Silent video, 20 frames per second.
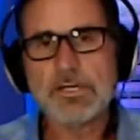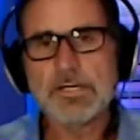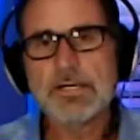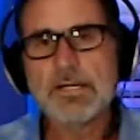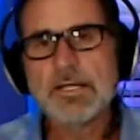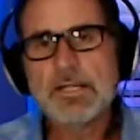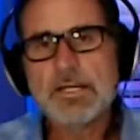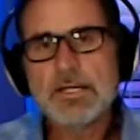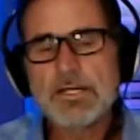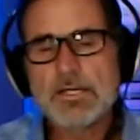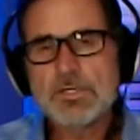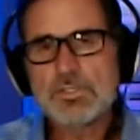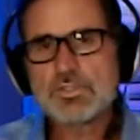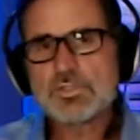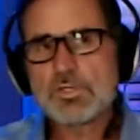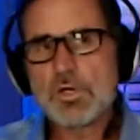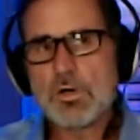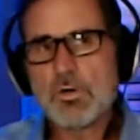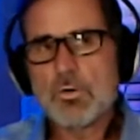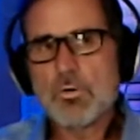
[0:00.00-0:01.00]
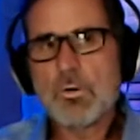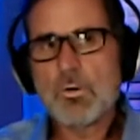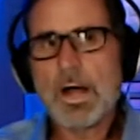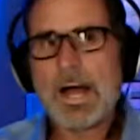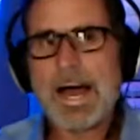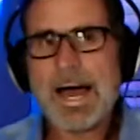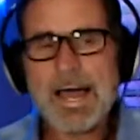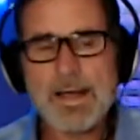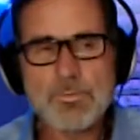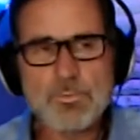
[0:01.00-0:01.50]
And so
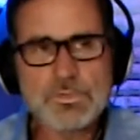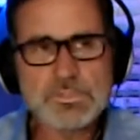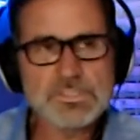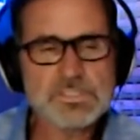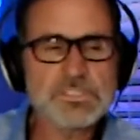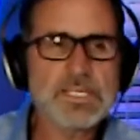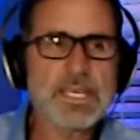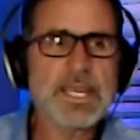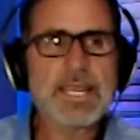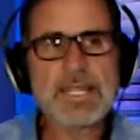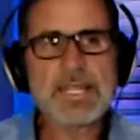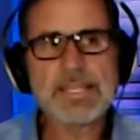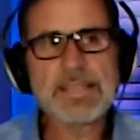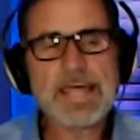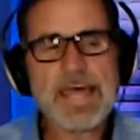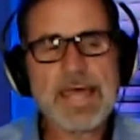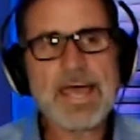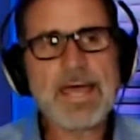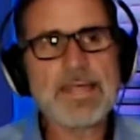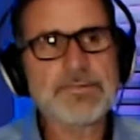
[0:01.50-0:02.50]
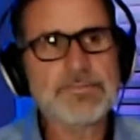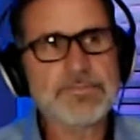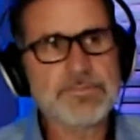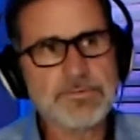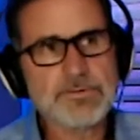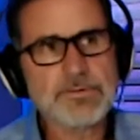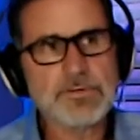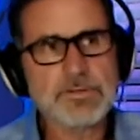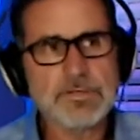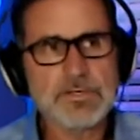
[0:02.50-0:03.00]
I would say that
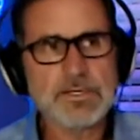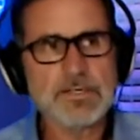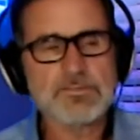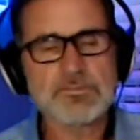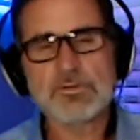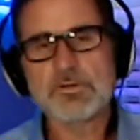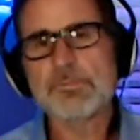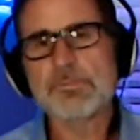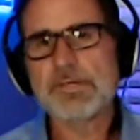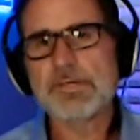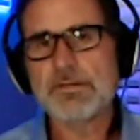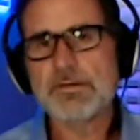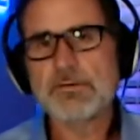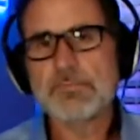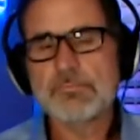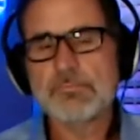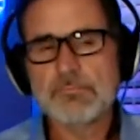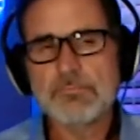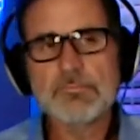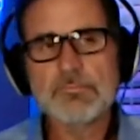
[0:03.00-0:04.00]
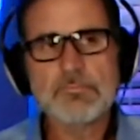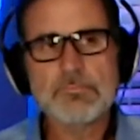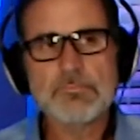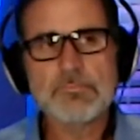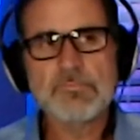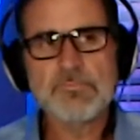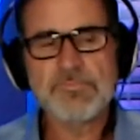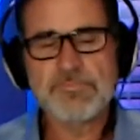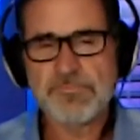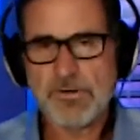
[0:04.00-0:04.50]
it's going to be
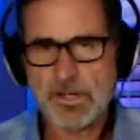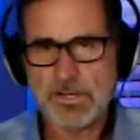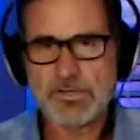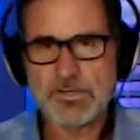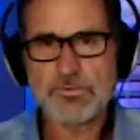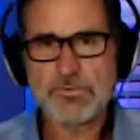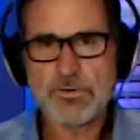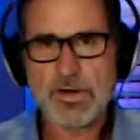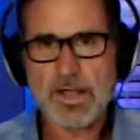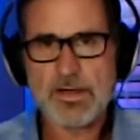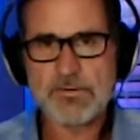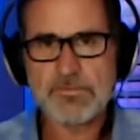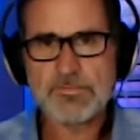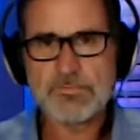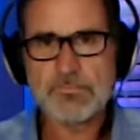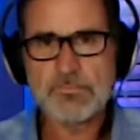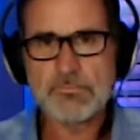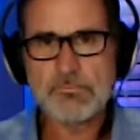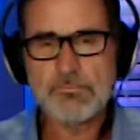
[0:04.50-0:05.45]
fun to drive.